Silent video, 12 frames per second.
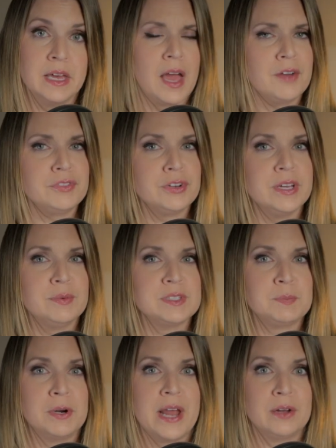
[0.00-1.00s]
After he
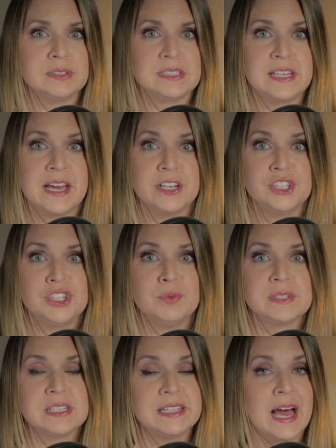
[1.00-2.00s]
was pronounced dead, she
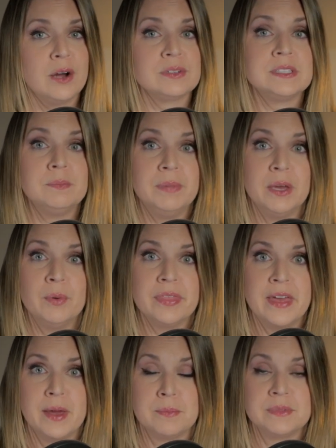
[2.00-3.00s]
was allowed to be
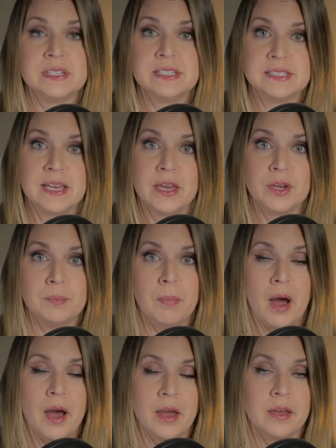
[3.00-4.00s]
with him to say
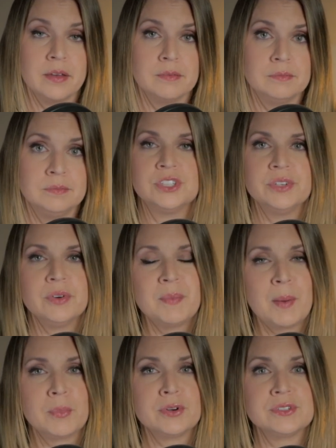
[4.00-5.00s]
goodbye. She
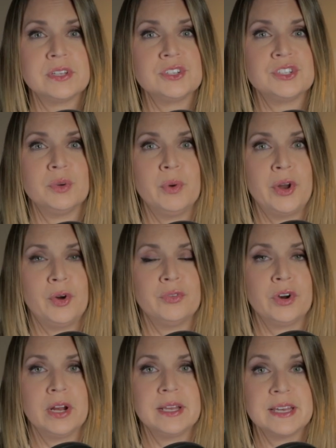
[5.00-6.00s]
remembers that she went
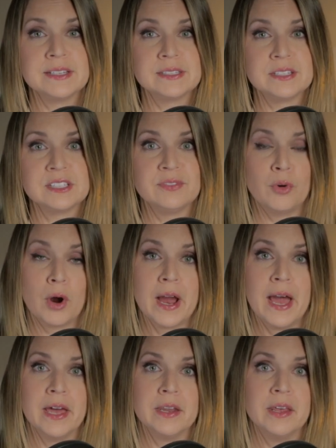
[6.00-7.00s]
over and kissed his
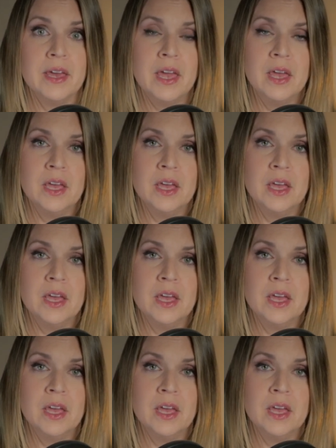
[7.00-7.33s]
forehead.